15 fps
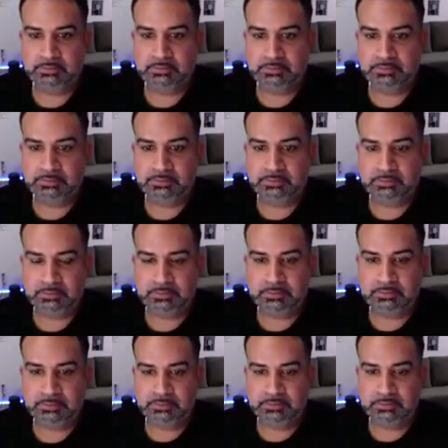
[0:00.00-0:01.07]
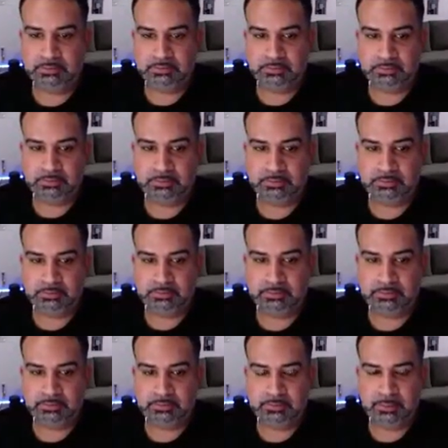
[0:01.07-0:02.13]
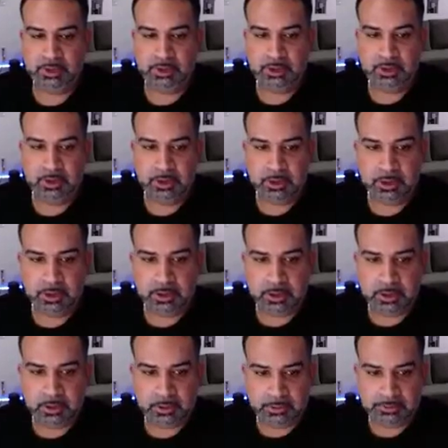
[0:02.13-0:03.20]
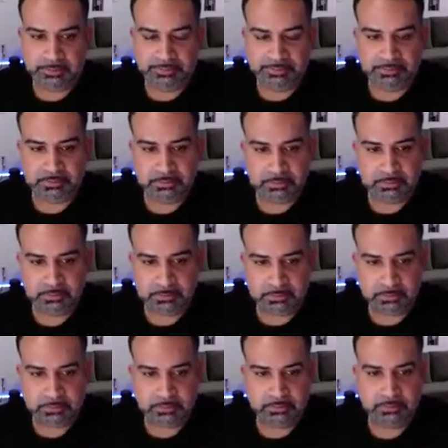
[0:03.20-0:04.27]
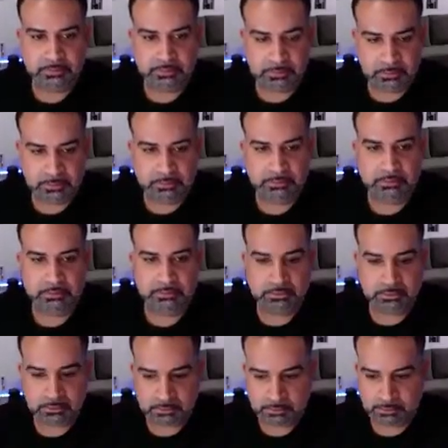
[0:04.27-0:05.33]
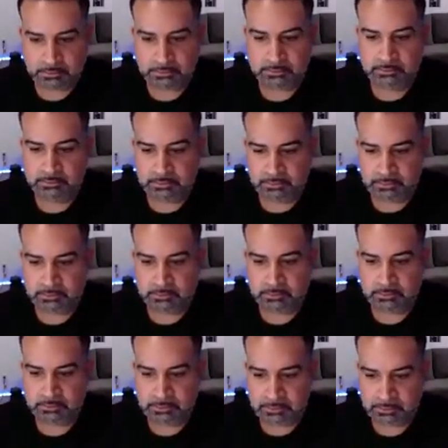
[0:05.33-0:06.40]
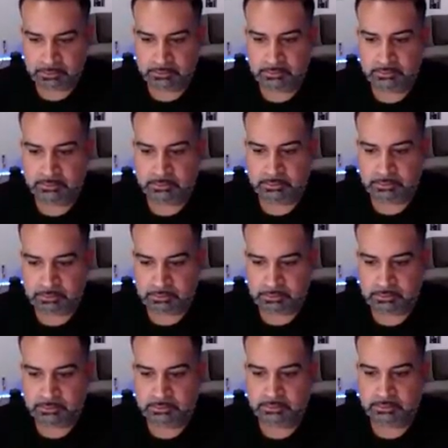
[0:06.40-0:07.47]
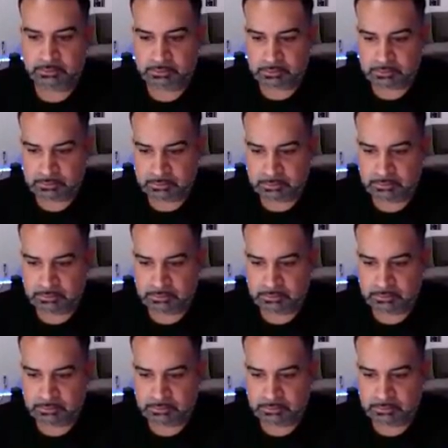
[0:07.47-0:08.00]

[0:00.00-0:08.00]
[no speech]